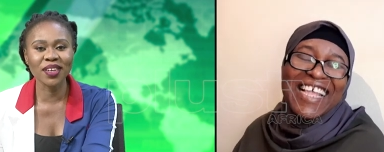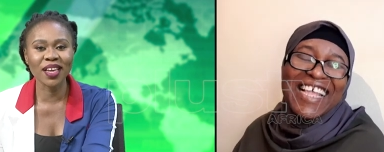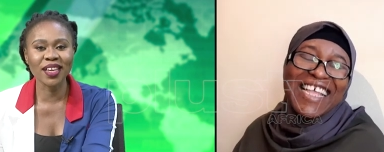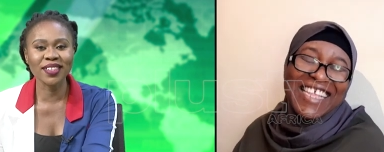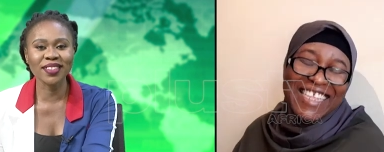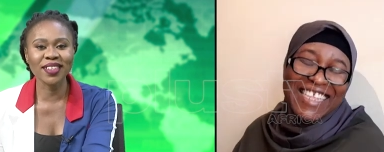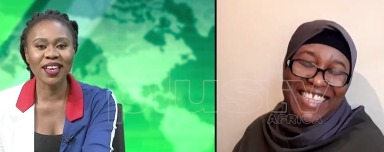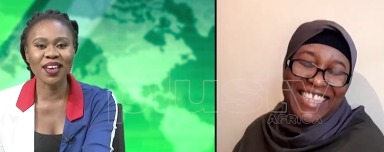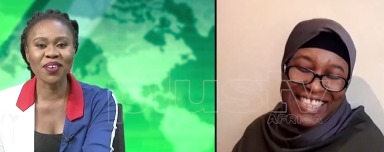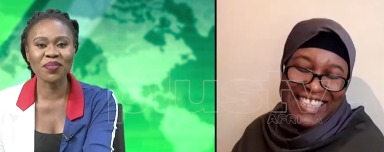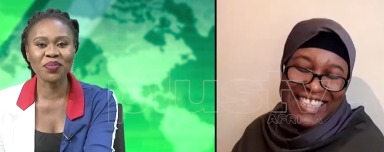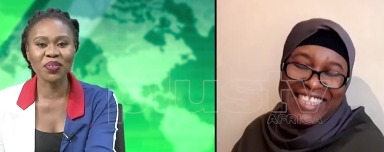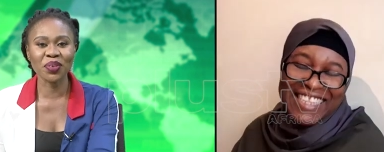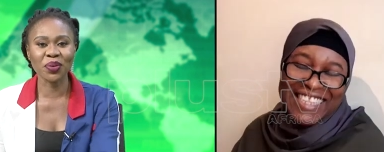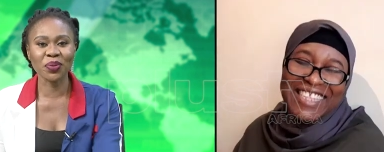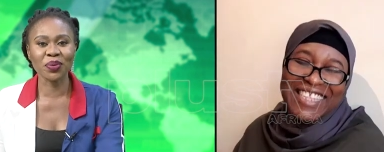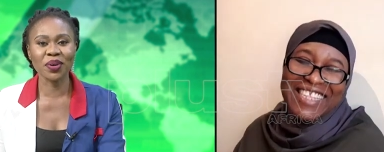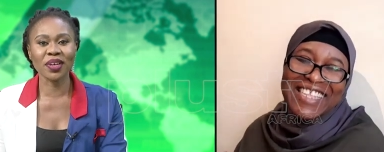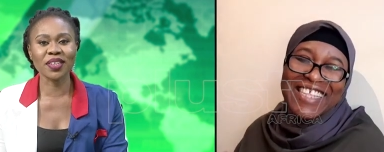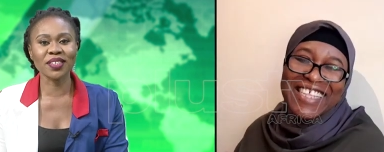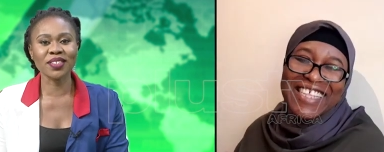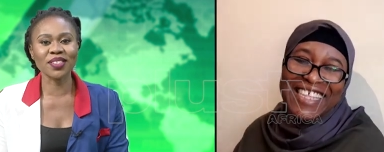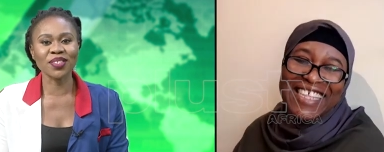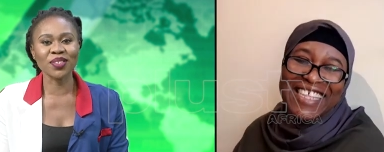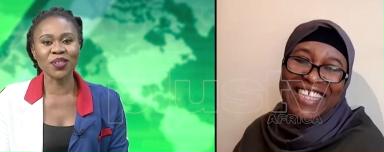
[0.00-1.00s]
Speaker 1: let our viewers
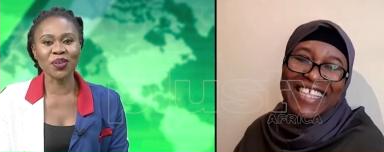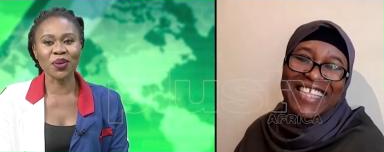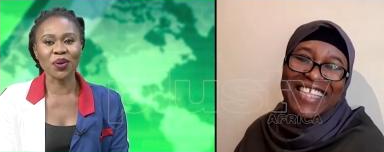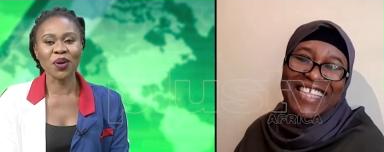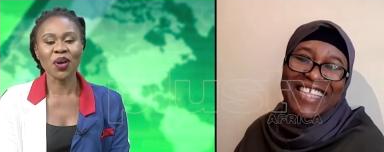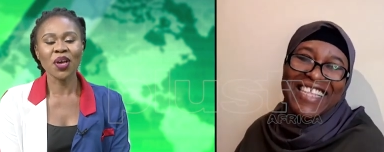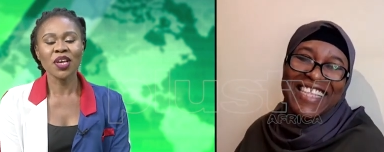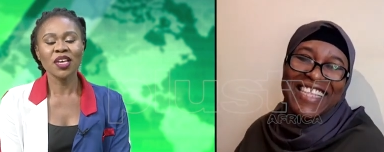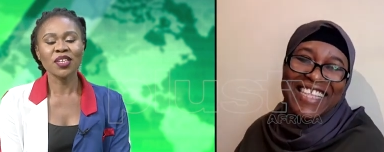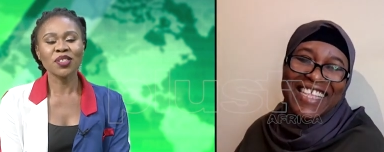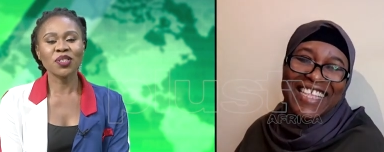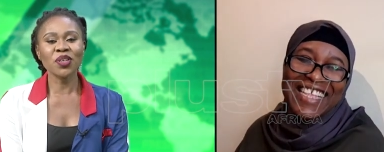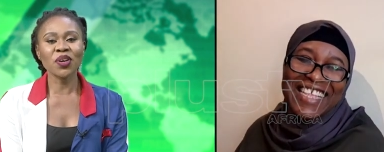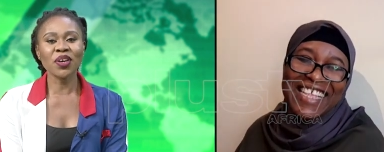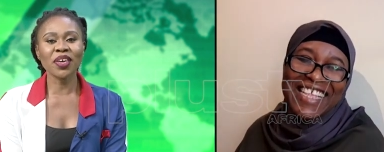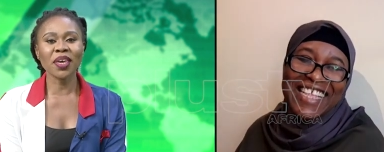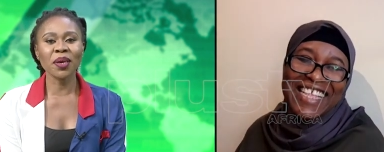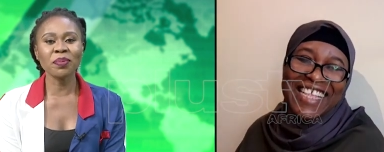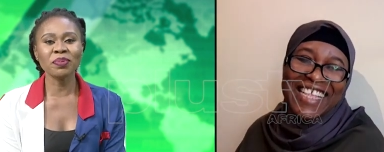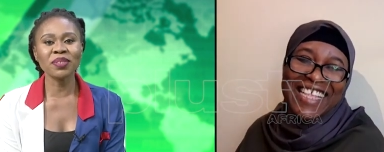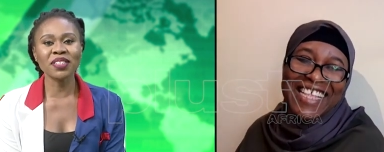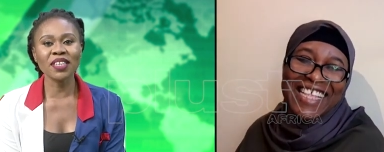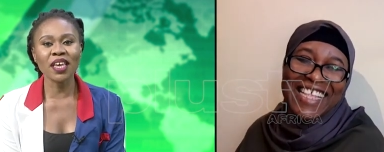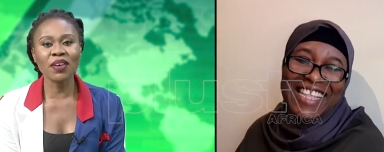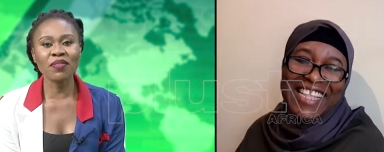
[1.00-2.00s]
know. So keep
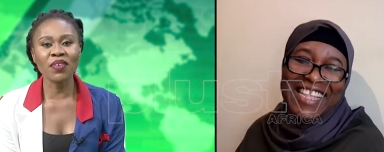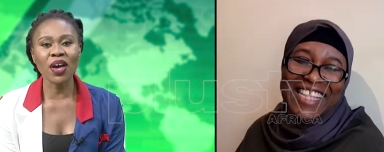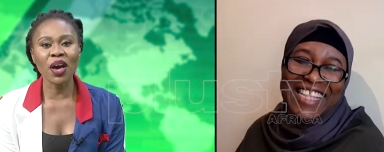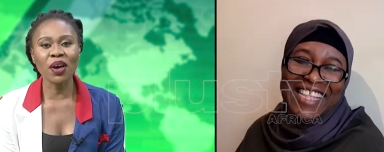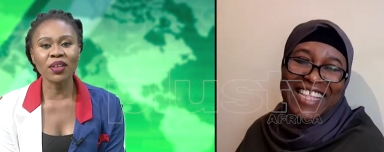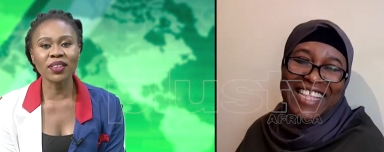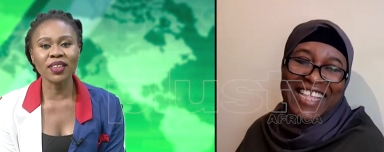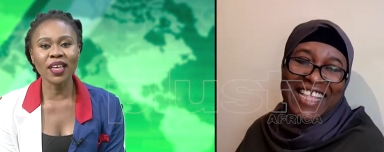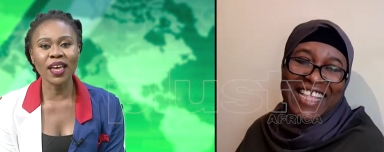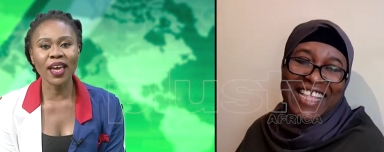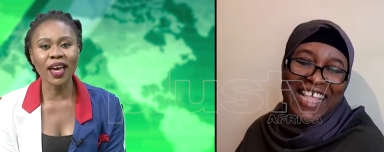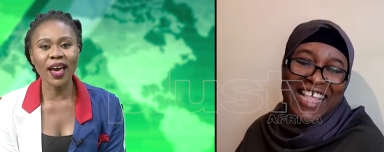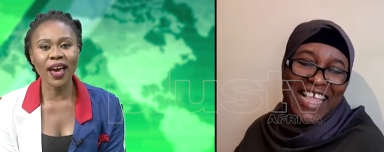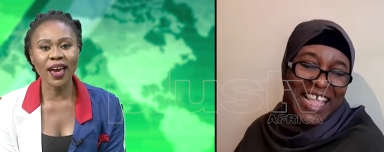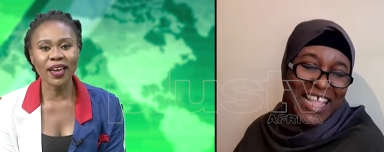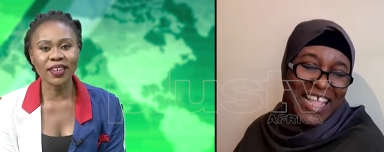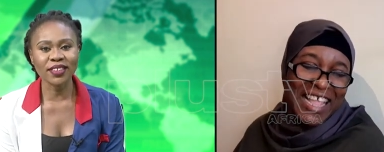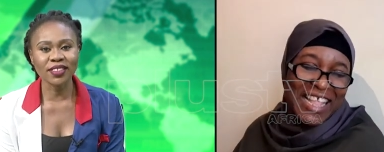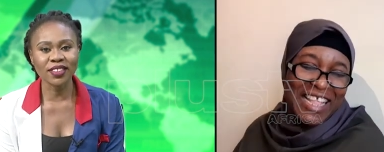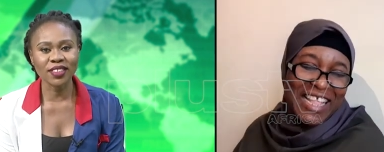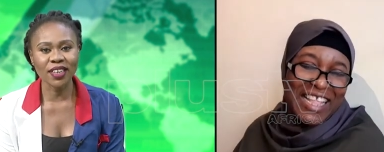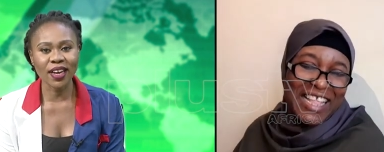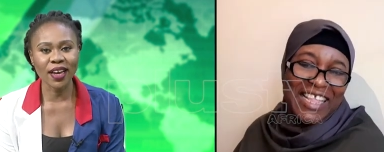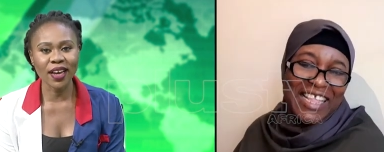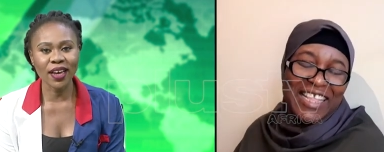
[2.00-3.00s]
safe out there,
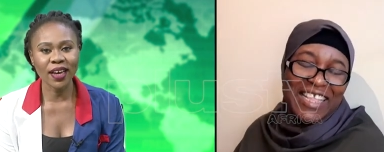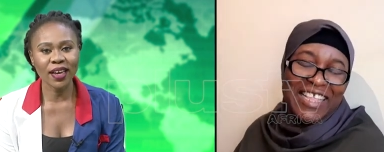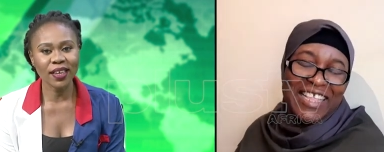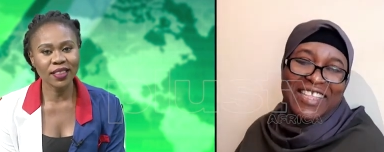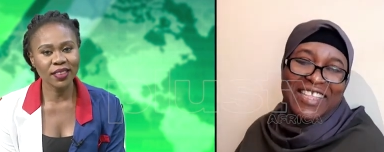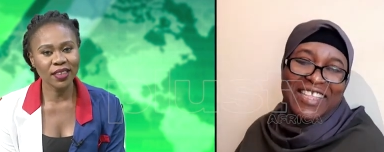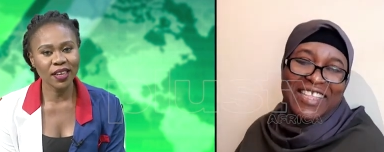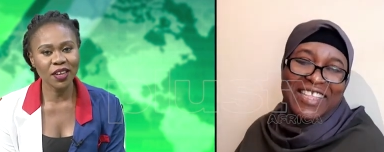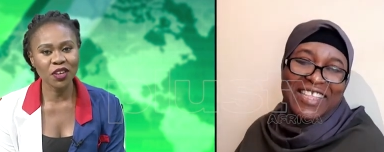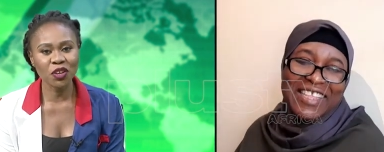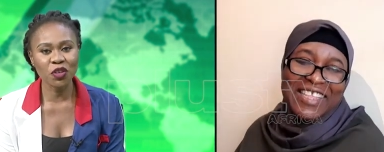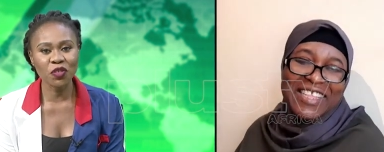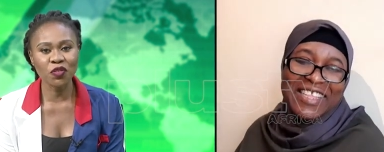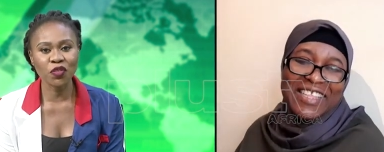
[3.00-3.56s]
Aisha, and thank you